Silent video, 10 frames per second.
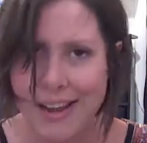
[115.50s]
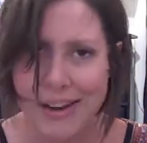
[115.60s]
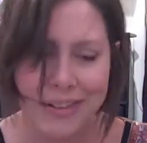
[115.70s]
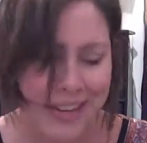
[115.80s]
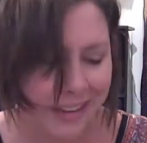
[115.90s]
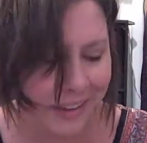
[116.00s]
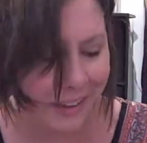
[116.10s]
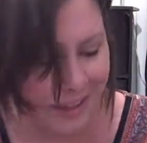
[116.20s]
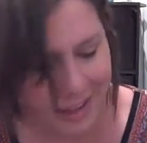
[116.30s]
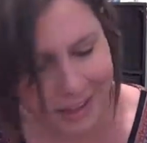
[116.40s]
a hurry,
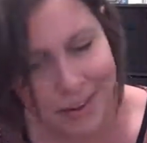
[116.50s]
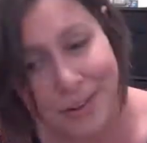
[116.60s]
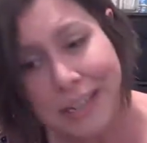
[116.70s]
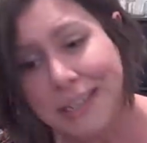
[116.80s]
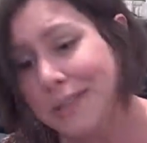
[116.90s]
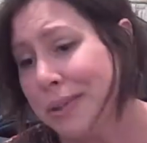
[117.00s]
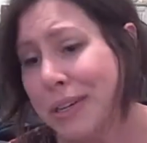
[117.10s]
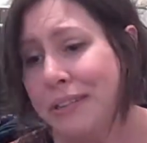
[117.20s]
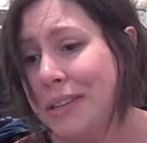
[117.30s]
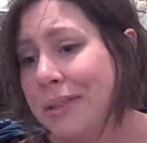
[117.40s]
no need to
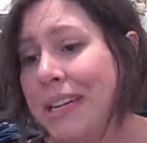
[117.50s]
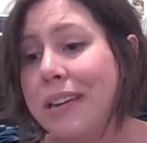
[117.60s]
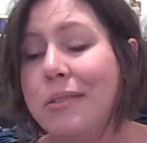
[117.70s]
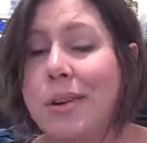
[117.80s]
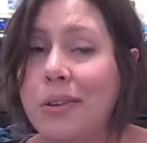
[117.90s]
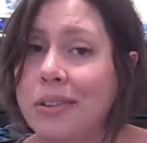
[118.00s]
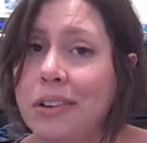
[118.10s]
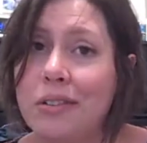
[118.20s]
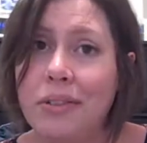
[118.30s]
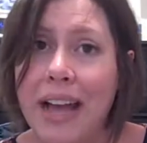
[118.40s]
worry, we
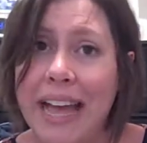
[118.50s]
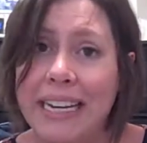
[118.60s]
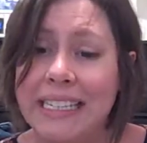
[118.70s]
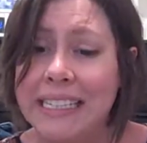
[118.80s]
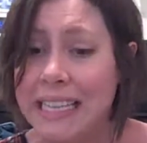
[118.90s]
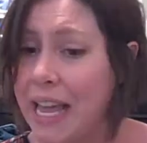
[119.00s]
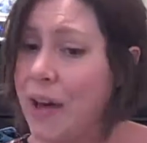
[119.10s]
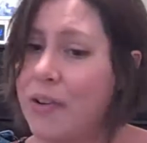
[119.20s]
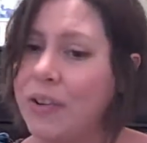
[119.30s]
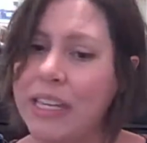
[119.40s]
won't ride
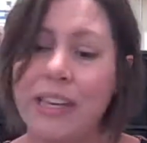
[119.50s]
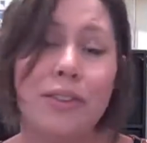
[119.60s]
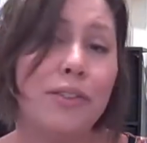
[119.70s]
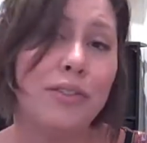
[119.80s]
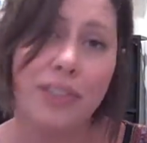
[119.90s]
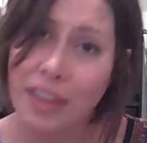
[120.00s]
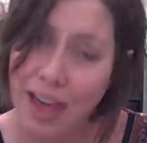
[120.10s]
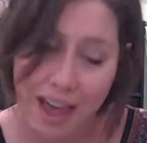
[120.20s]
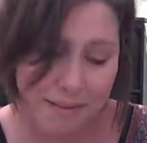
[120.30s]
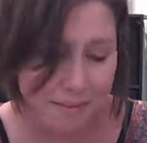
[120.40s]
slow. You've
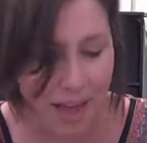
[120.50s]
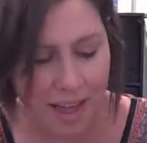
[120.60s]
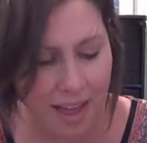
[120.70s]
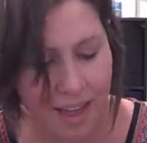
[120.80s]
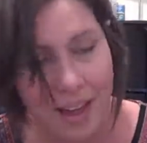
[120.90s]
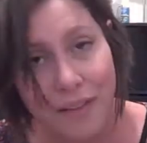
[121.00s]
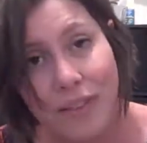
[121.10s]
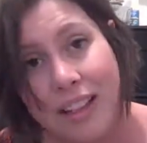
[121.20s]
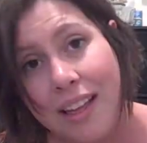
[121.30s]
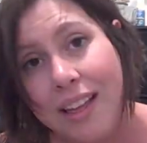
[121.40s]
got my
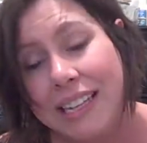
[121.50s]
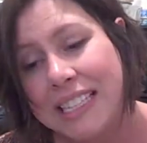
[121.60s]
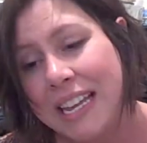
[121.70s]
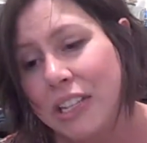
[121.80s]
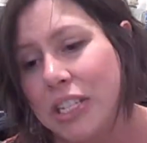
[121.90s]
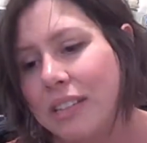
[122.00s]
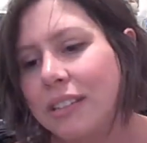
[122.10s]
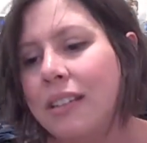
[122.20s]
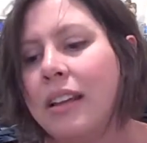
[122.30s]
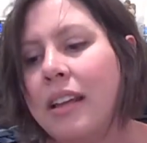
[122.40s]
whistle on
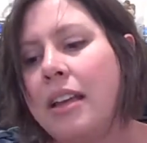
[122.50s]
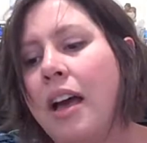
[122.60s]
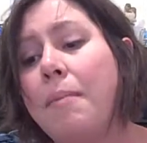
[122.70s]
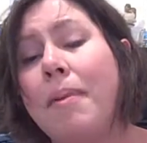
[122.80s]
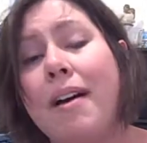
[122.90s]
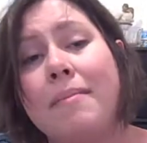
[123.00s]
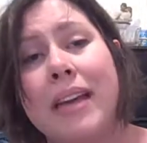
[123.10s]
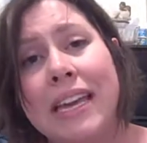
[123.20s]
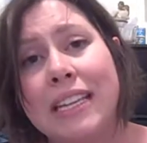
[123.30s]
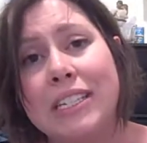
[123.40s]
attention upon
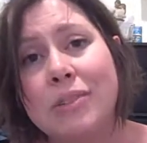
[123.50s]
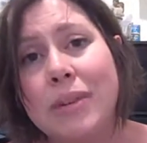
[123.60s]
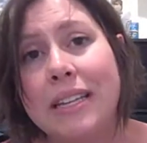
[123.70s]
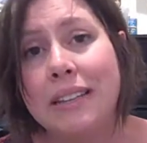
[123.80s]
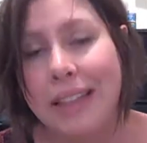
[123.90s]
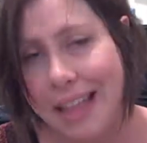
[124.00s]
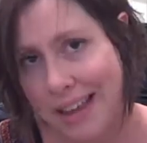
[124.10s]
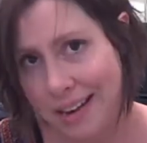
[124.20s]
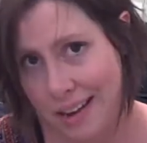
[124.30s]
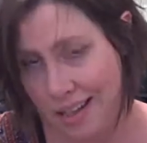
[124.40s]
my engine will
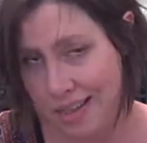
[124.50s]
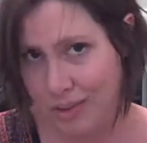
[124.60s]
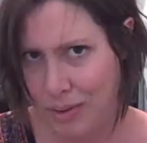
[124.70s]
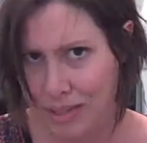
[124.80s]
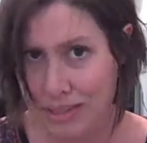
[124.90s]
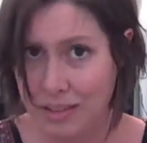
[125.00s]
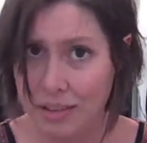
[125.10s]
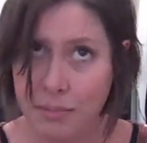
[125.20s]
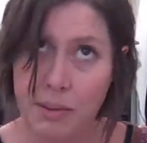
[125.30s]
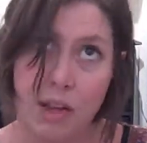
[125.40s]
let the
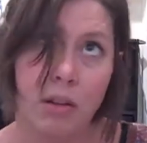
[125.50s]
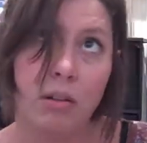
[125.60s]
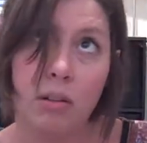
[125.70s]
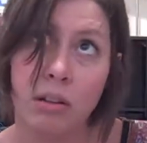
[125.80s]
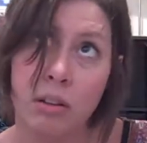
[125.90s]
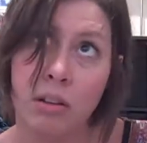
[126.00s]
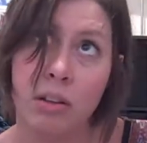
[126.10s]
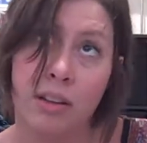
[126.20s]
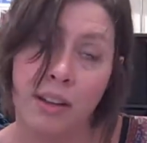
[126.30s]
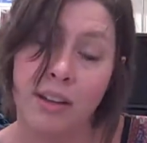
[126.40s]
whistle blow.
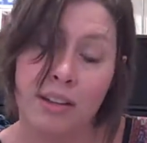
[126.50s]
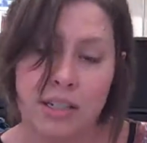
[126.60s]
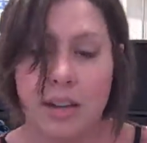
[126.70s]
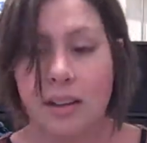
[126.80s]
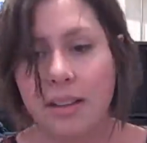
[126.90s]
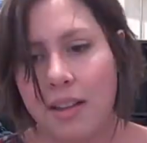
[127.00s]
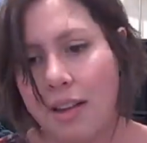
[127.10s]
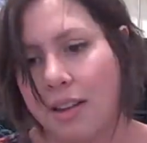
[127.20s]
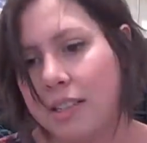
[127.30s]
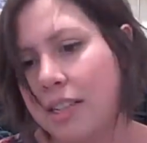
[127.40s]
Chug
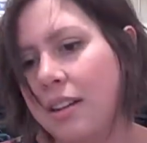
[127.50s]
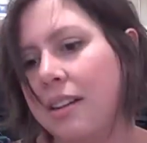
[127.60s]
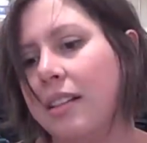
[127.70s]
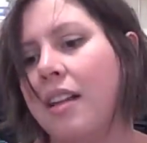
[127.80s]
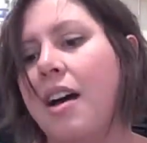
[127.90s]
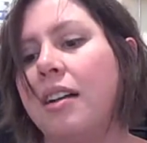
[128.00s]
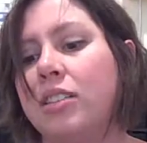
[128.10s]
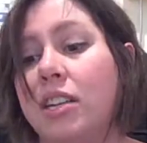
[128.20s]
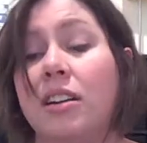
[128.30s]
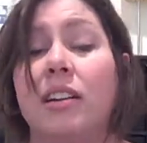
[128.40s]
along, chug along,
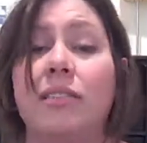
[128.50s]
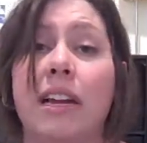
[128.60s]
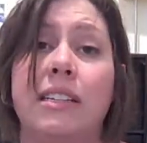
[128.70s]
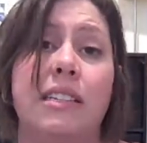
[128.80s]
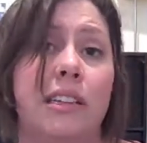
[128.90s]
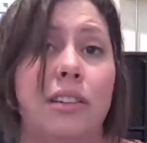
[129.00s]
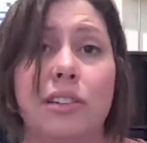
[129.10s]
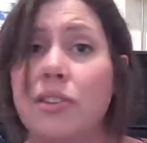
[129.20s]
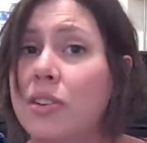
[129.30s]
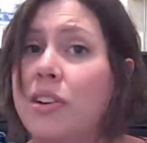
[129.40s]
chugging right to
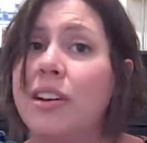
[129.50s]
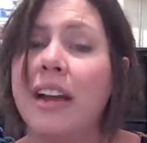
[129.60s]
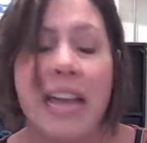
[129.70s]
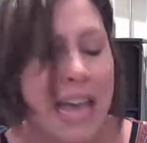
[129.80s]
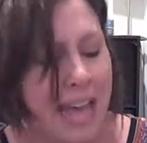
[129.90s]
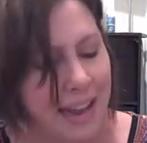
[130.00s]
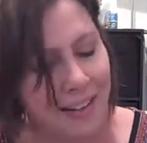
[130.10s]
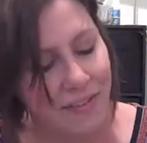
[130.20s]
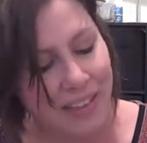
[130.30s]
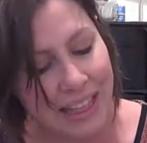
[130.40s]
your door. And
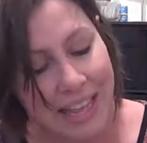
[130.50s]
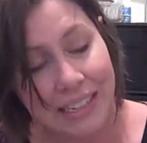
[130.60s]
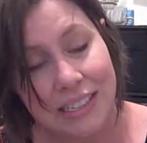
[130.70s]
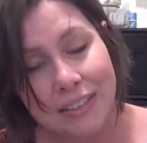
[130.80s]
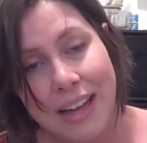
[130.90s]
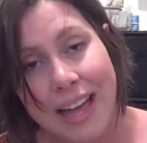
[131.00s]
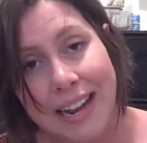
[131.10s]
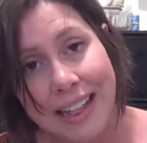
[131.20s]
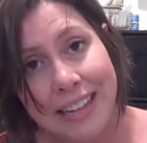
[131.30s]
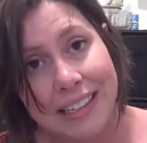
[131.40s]
if you like to
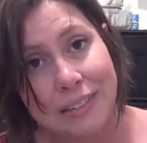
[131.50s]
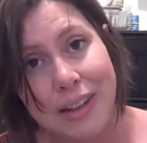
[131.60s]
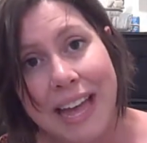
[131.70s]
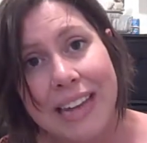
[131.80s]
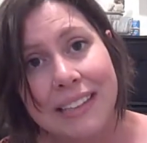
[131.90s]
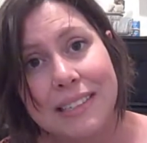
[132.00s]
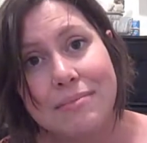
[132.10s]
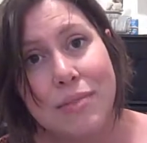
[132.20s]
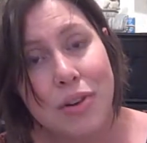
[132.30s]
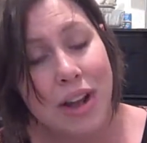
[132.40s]
ride, I like to ride you
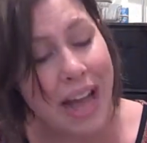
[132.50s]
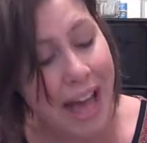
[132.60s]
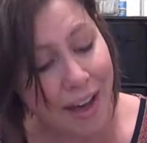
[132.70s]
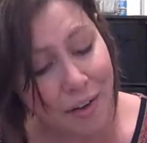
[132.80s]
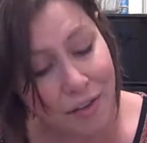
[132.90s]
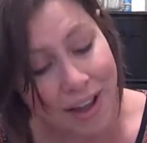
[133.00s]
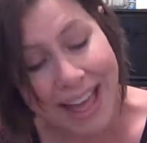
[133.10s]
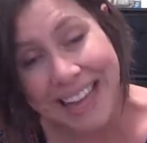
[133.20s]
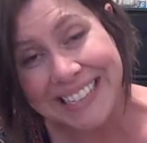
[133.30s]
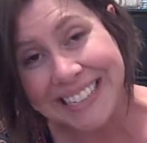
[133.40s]
some more. I'll
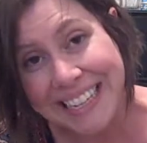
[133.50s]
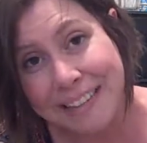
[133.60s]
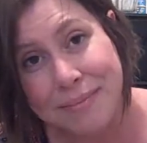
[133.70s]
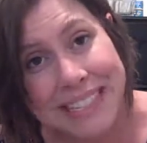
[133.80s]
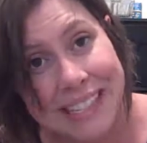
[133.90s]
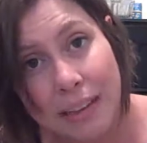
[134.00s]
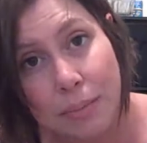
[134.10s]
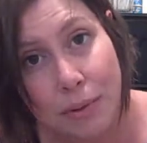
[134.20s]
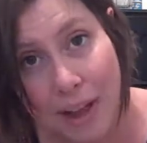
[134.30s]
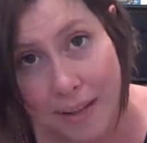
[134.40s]
ride you in my
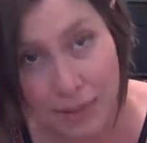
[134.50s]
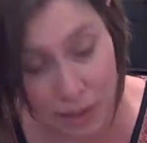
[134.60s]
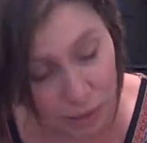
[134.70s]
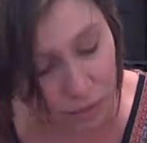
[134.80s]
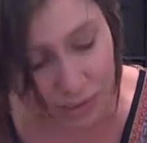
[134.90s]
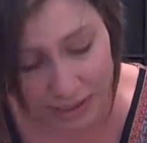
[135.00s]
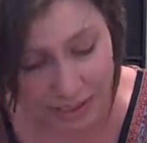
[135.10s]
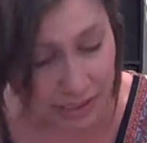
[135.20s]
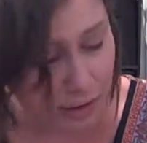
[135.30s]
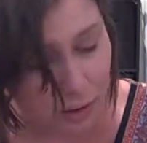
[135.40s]
sleeper. I'm the new
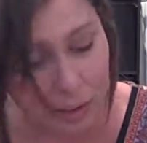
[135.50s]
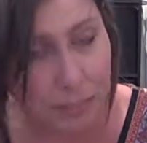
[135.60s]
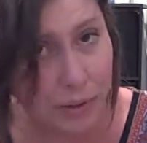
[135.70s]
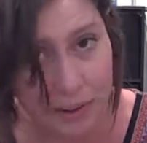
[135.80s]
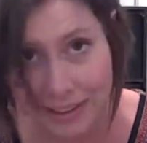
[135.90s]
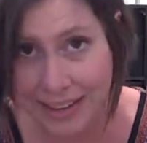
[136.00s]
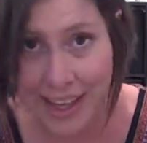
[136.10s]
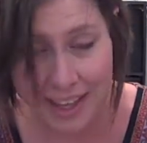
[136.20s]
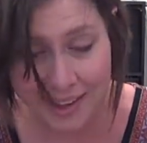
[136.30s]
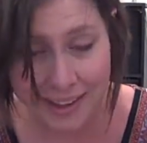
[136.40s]
Virginia creeper
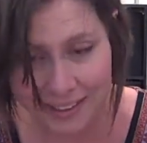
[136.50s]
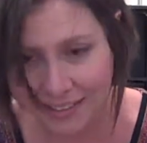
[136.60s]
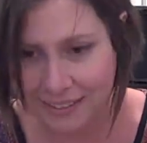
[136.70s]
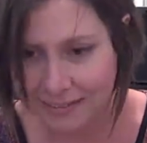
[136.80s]
tonight.